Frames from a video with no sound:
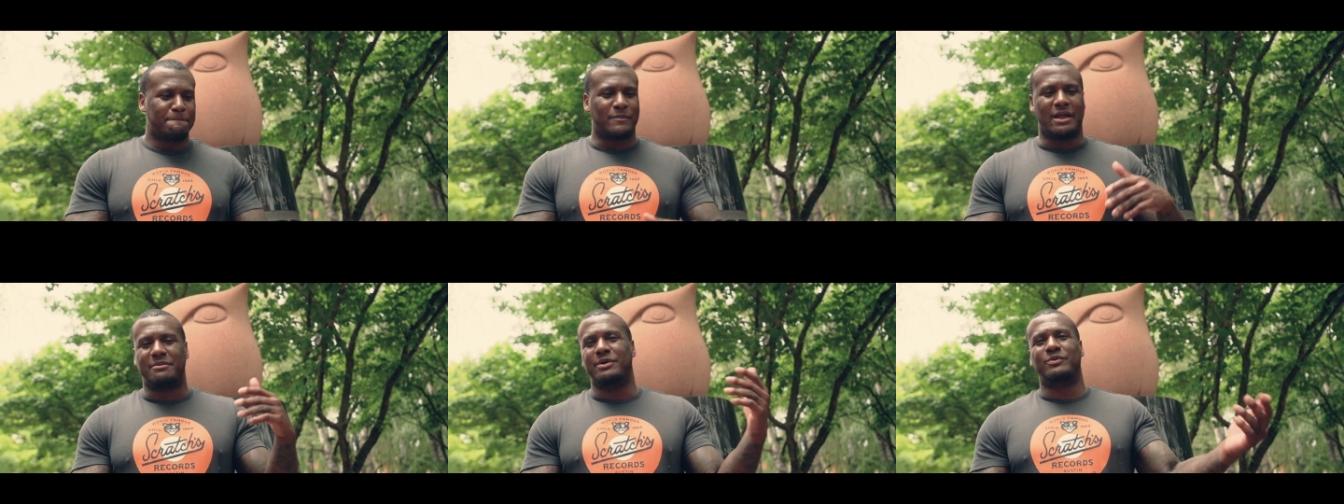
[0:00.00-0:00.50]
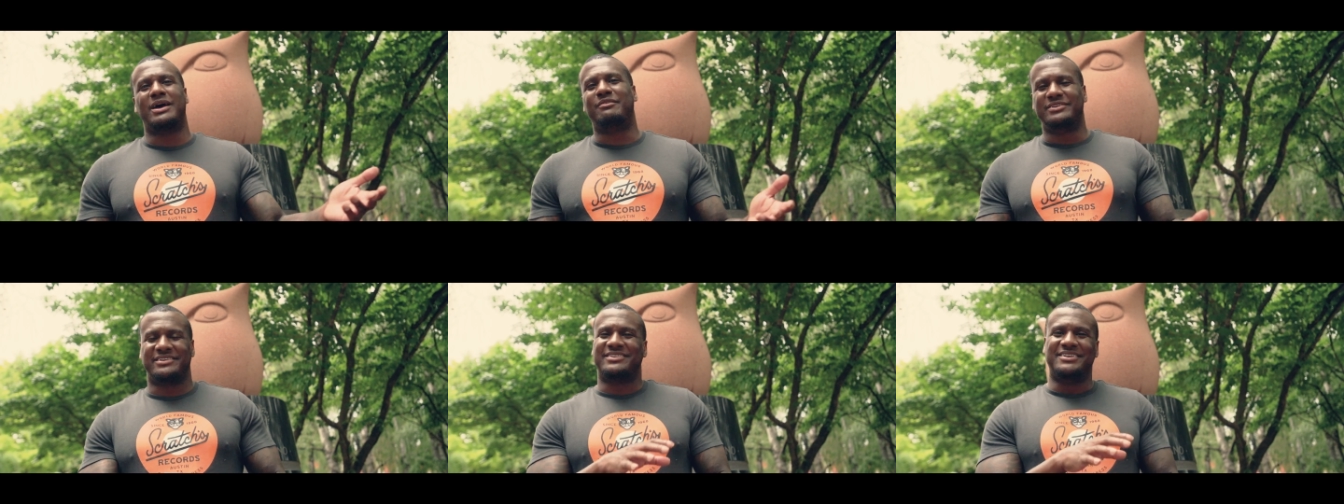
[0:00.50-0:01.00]
And I remember when I
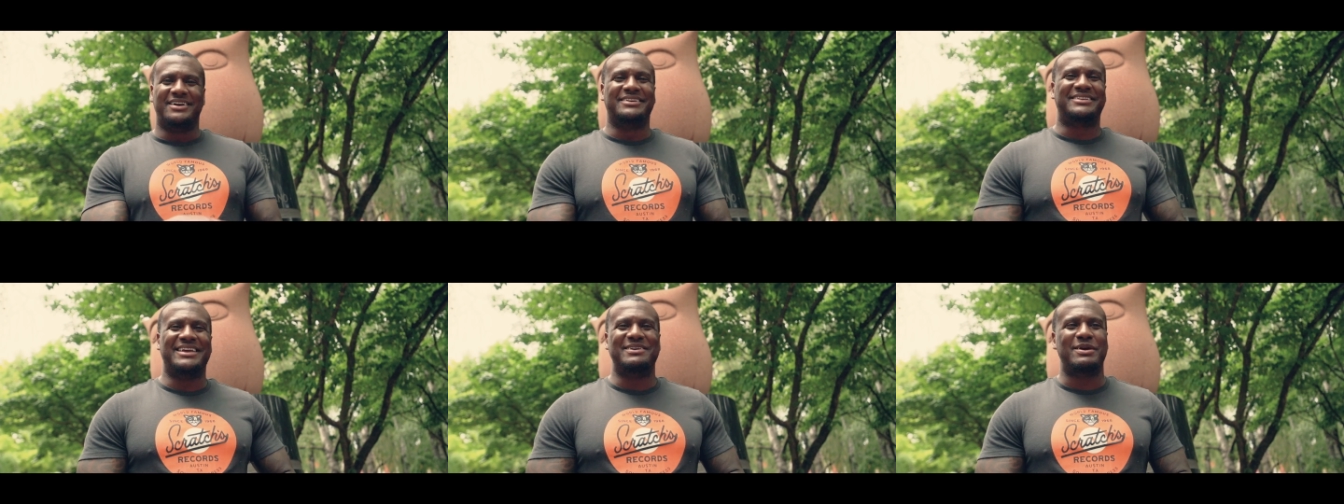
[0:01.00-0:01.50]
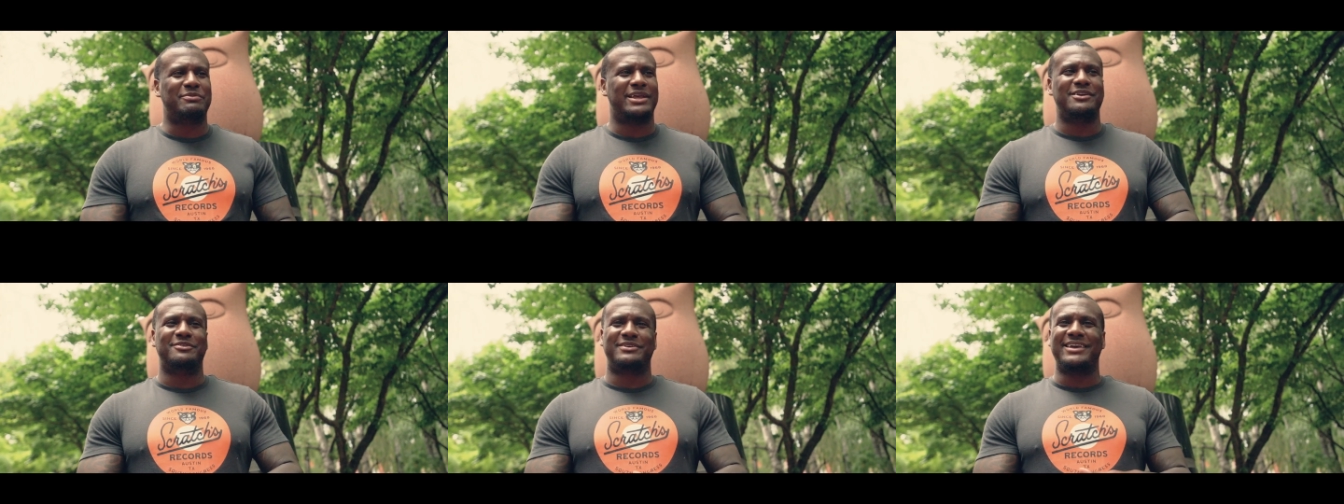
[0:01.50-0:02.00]
was just a young thing, man, I was
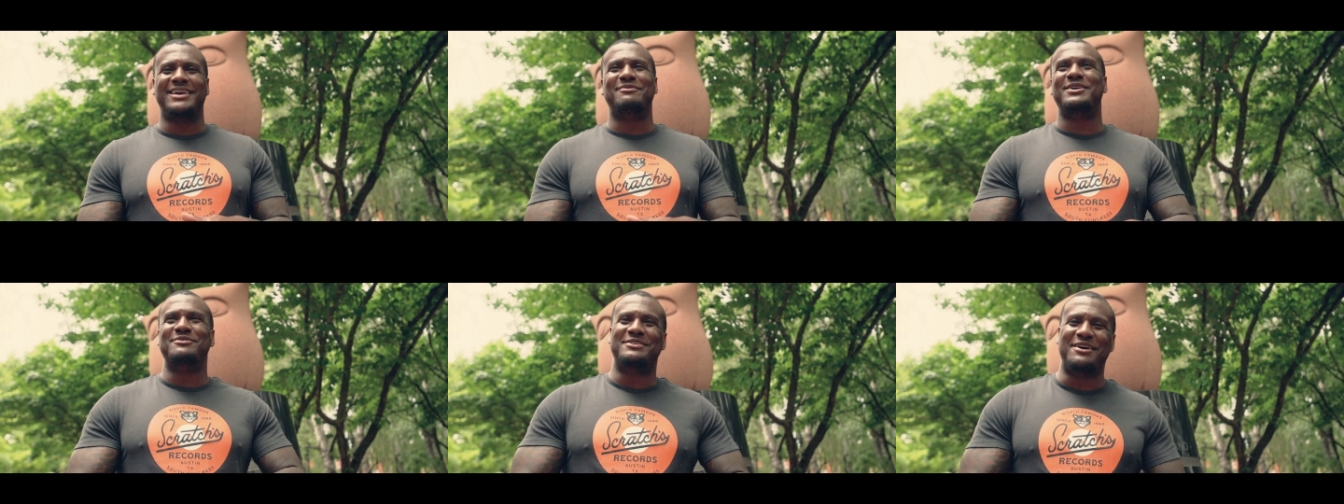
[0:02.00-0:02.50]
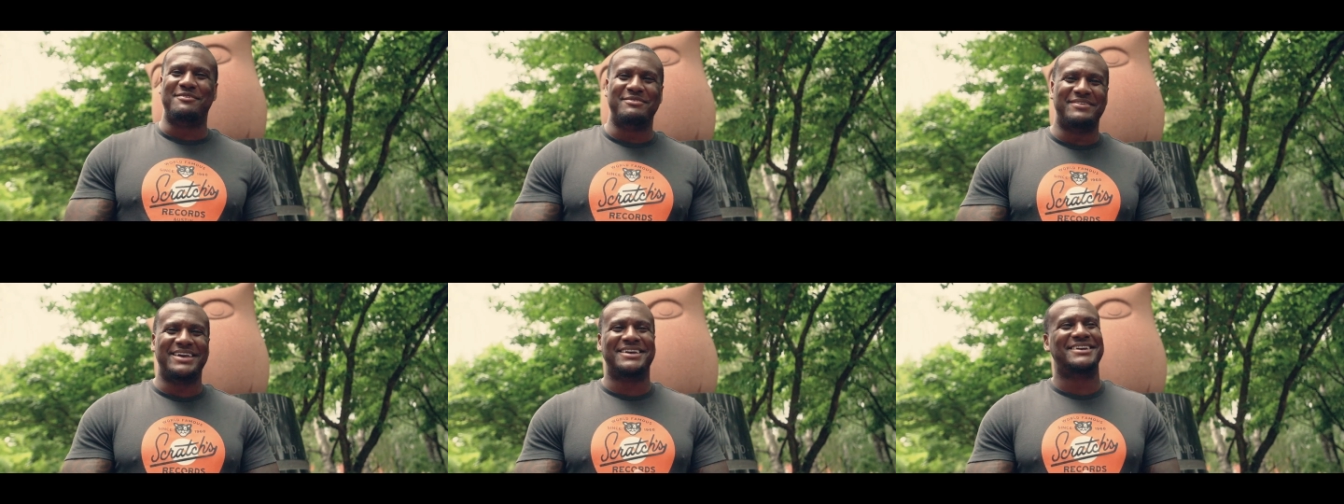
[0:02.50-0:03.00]
like, yo, Ken, where you
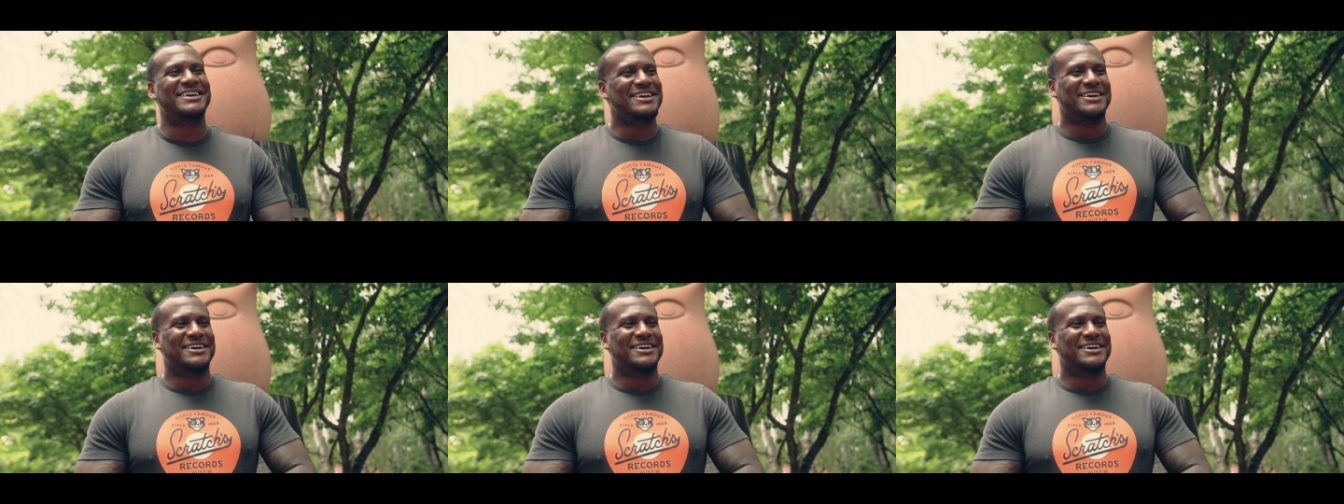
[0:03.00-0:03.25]
going, man?